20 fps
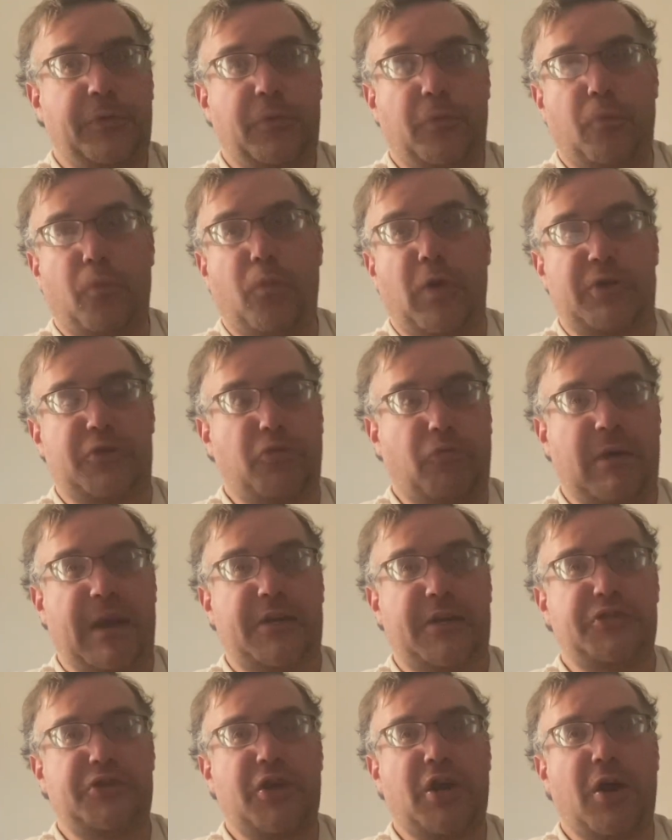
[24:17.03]
what
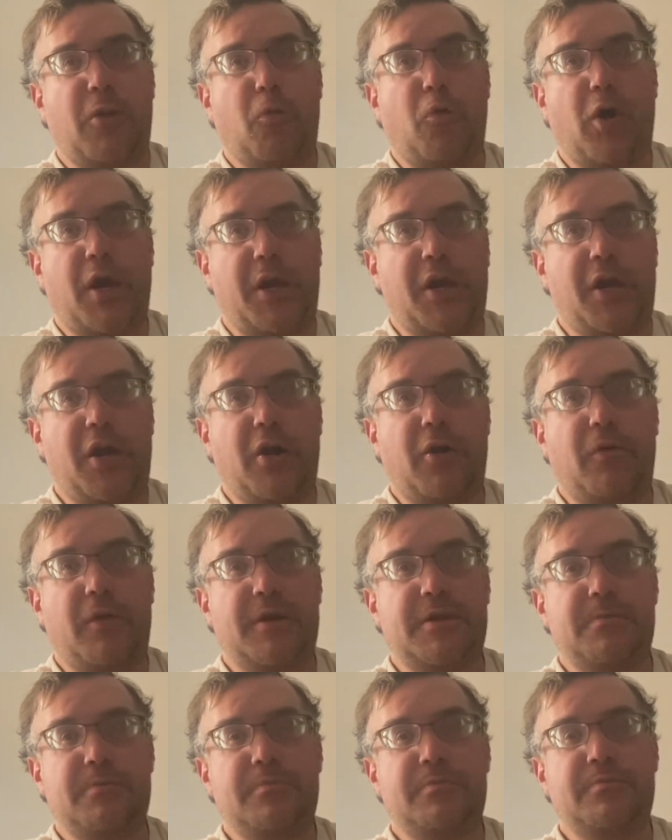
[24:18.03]
direction I want to go
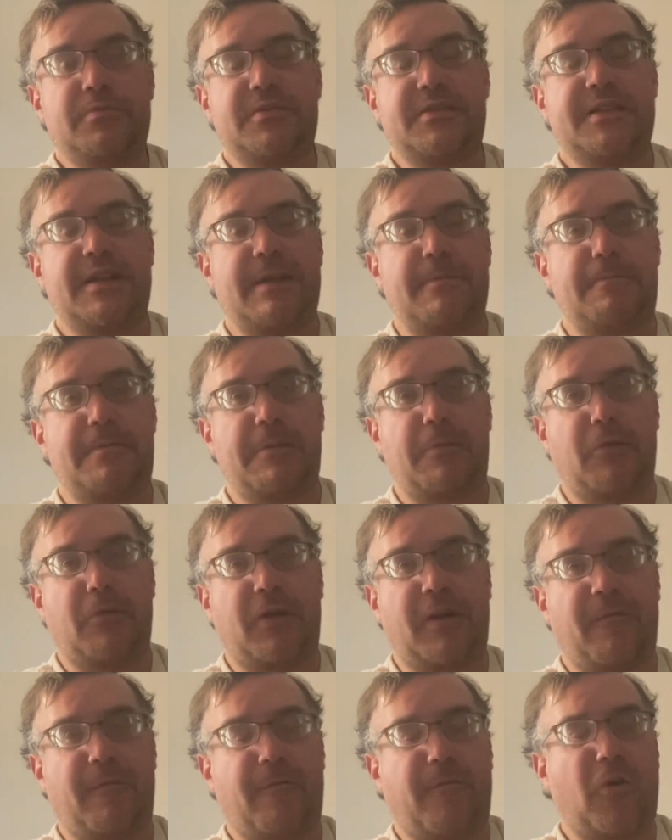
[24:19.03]
and see if people
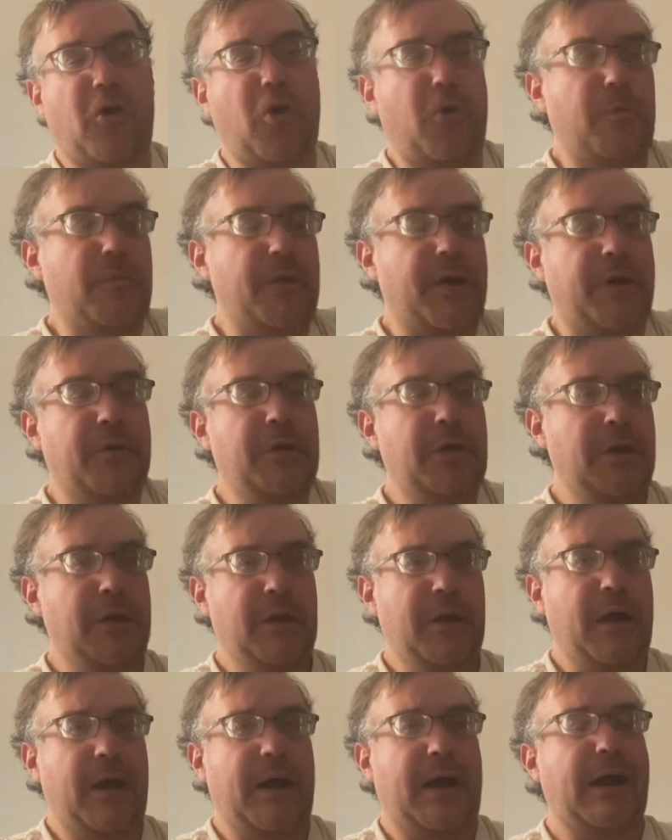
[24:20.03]
can follow me.
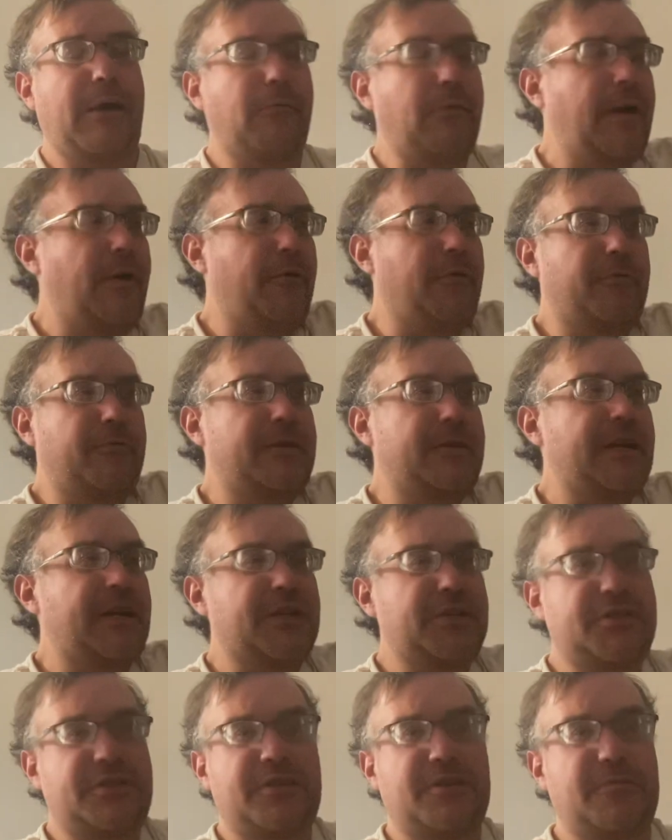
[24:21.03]
I rather
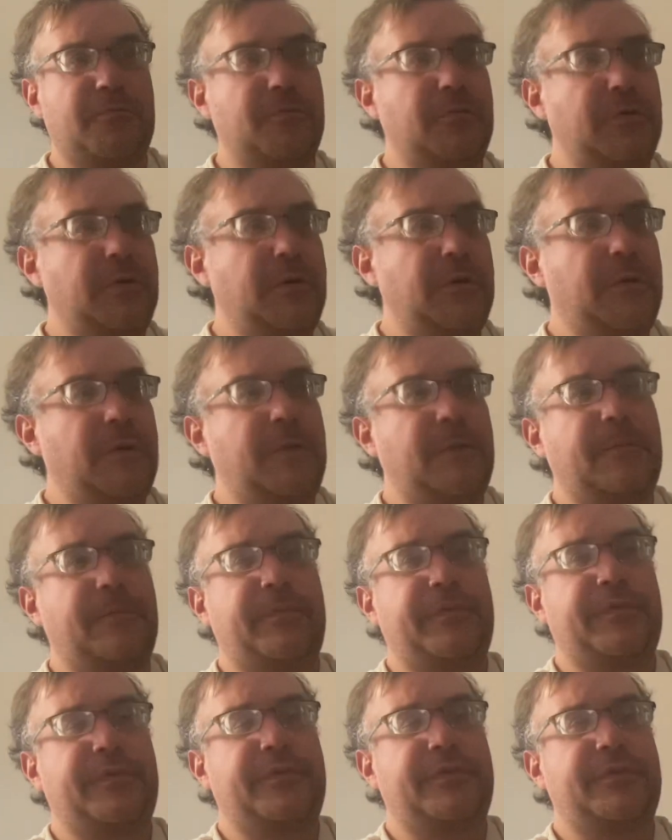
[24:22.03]
test and
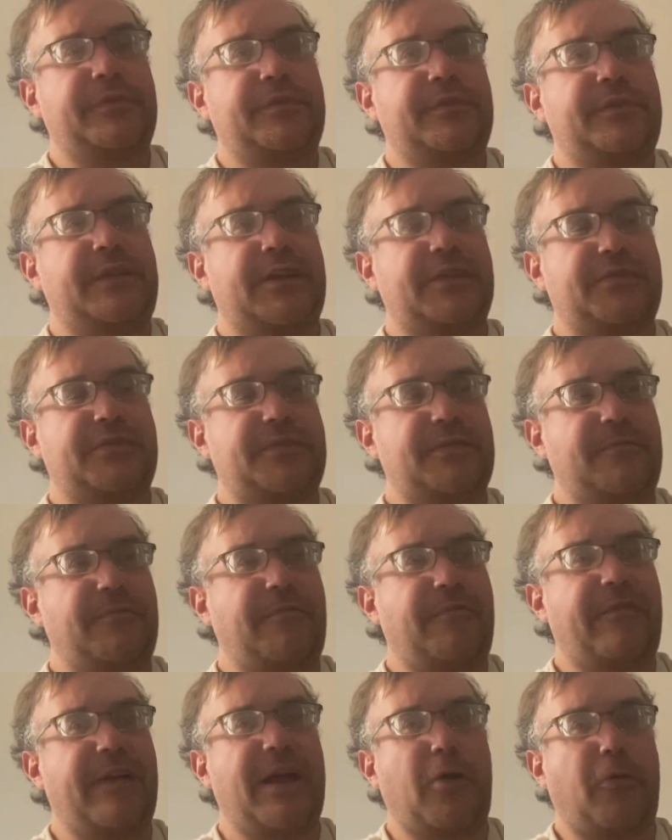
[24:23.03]
test and
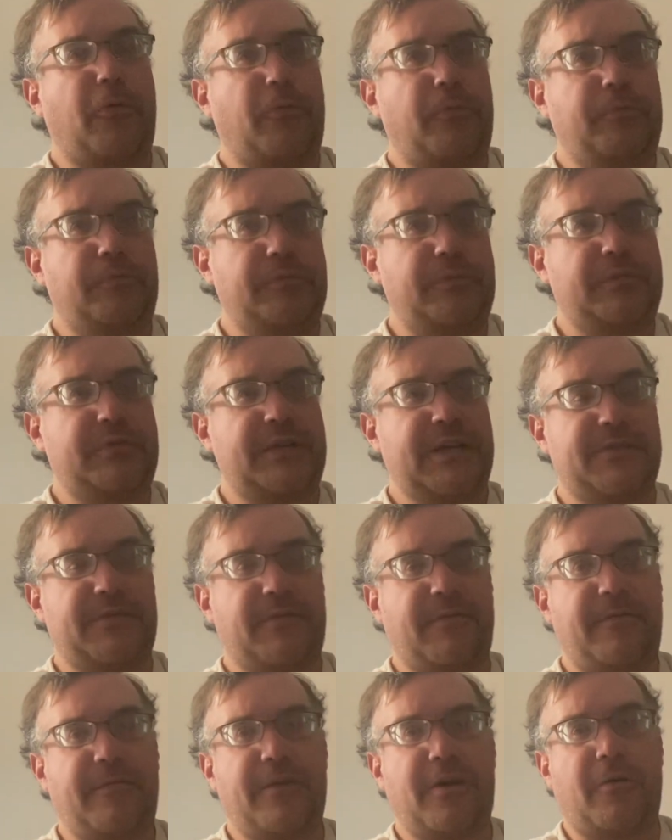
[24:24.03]
fail, test
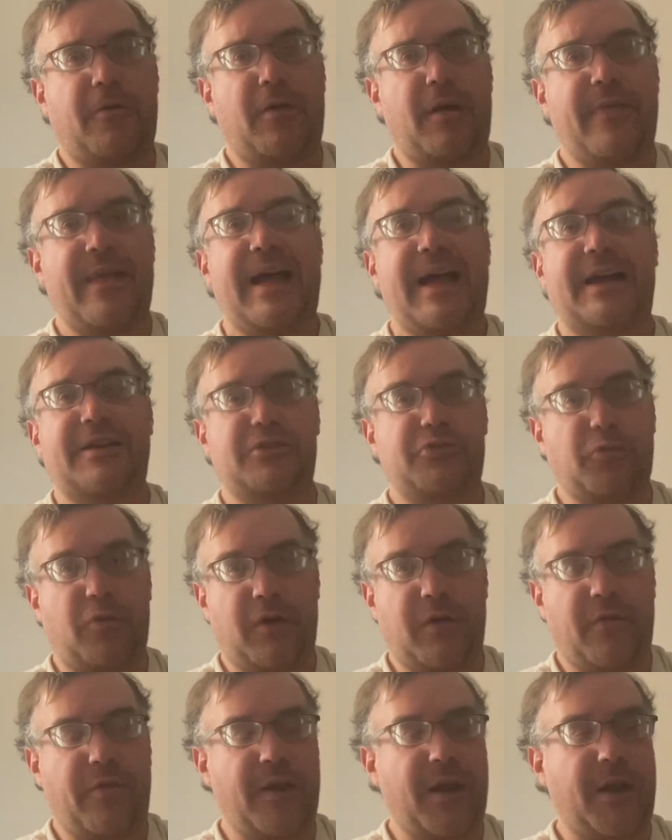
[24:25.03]
and fail on that sort
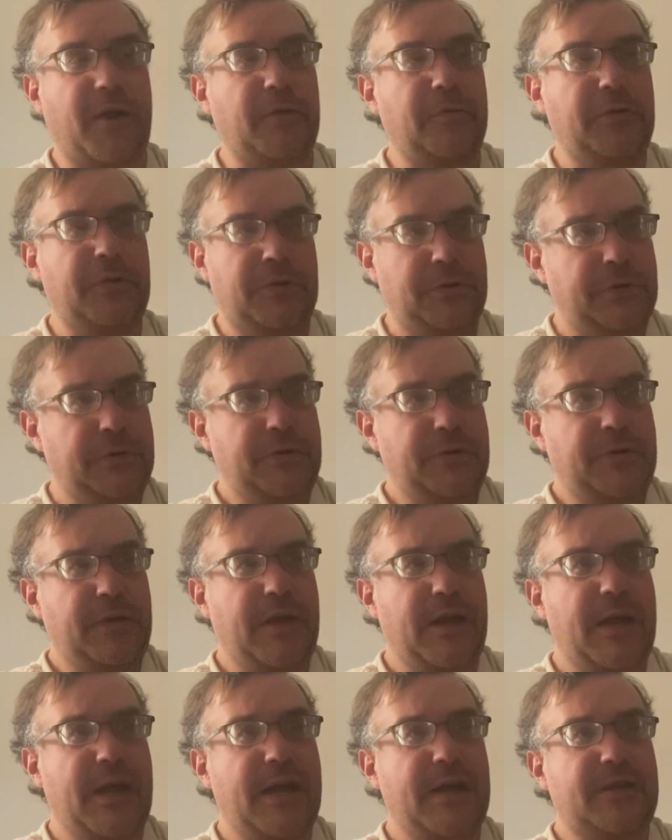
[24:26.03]
of thing.
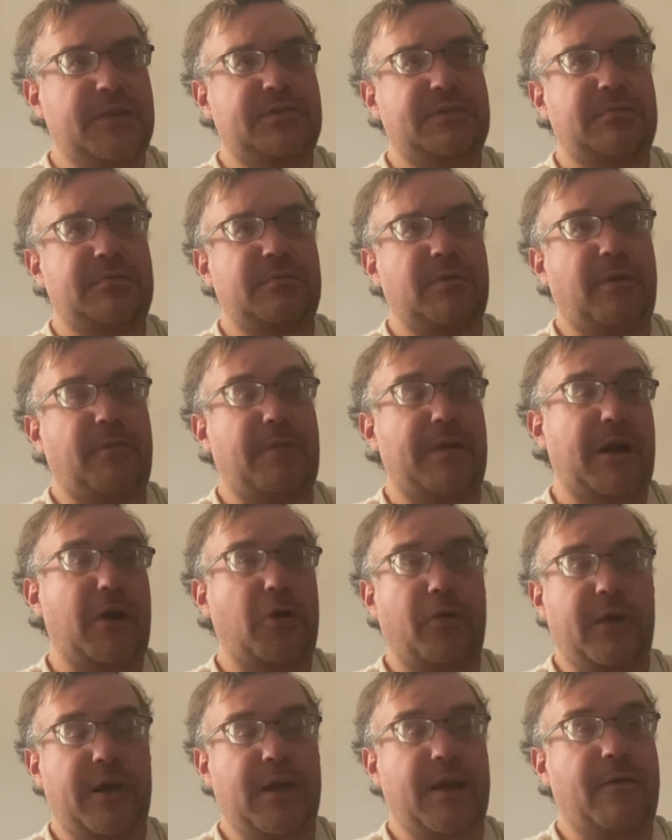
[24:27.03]
And
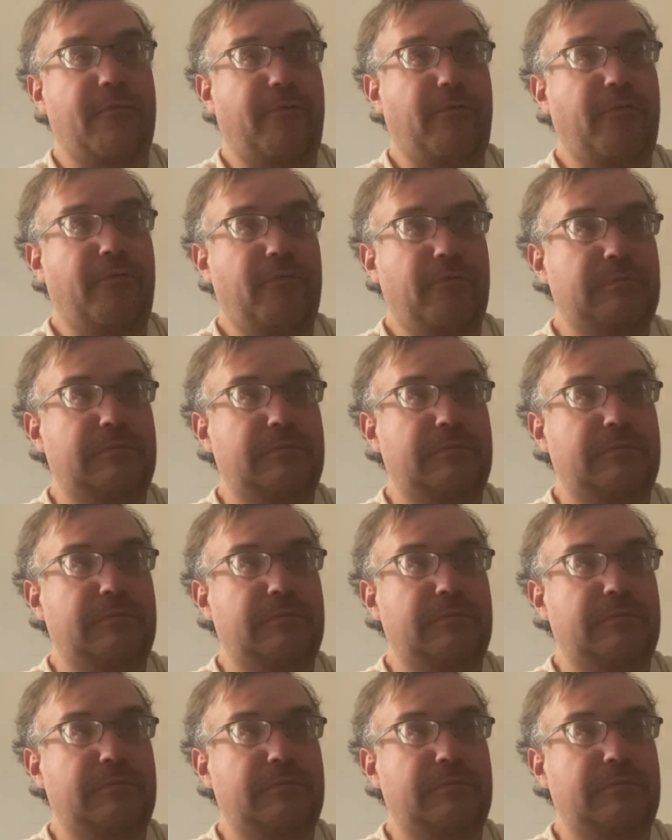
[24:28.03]
apparently I've